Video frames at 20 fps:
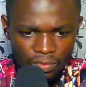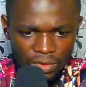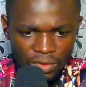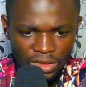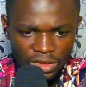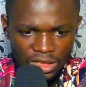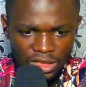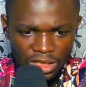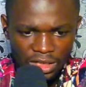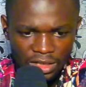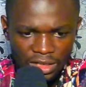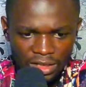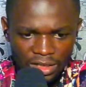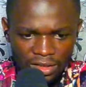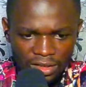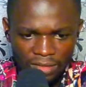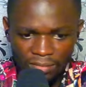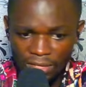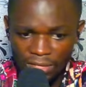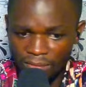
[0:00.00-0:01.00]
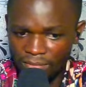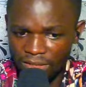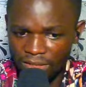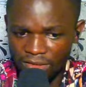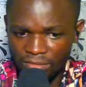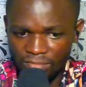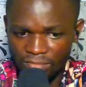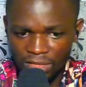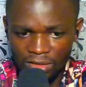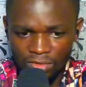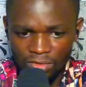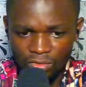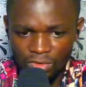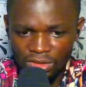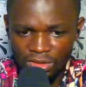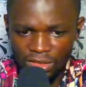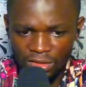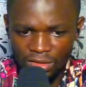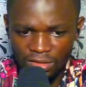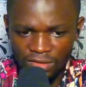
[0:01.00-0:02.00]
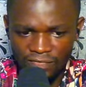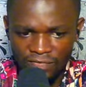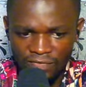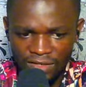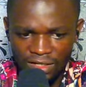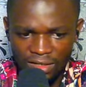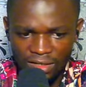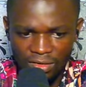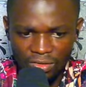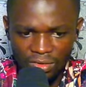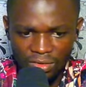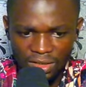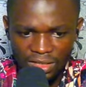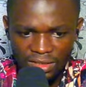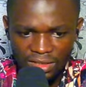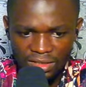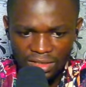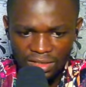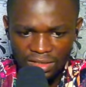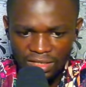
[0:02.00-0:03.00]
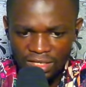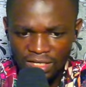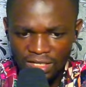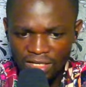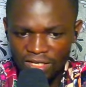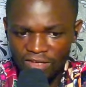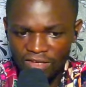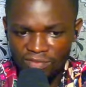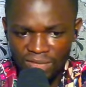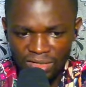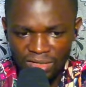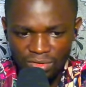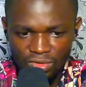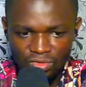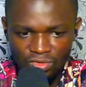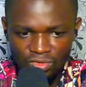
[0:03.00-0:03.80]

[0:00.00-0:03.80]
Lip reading: my rooks are connected. If my rooks were